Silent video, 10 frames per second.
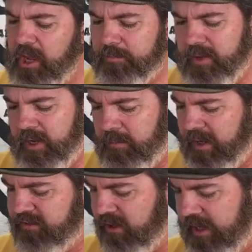cup in
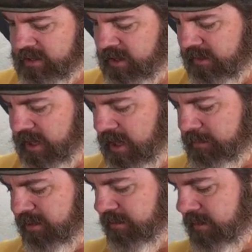my selection of
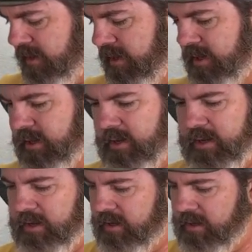cups
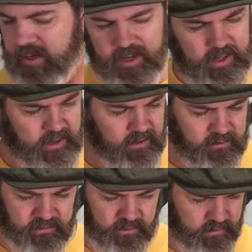
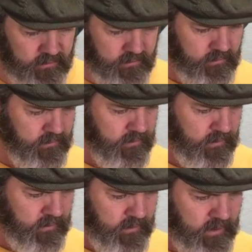is, I
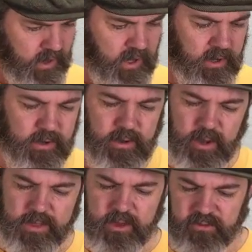
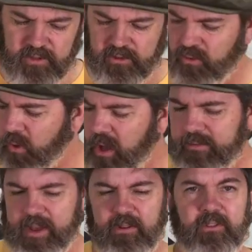think this is a
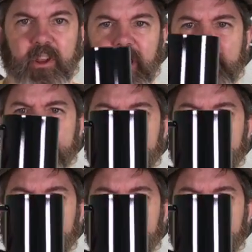12 ounce cup,